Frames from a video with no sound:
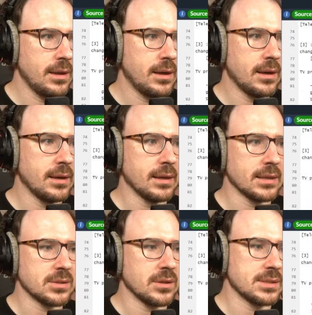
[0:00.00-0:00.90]

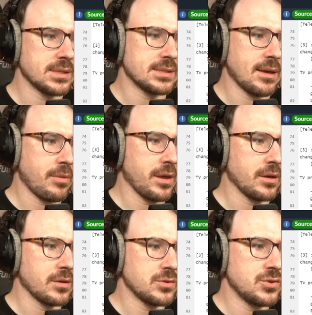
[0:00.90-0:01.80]
So this is something
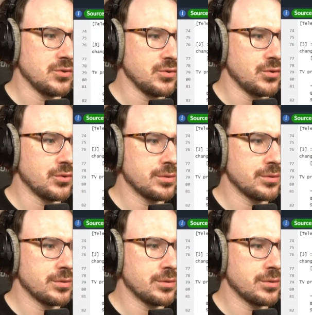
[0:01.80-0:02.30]
to do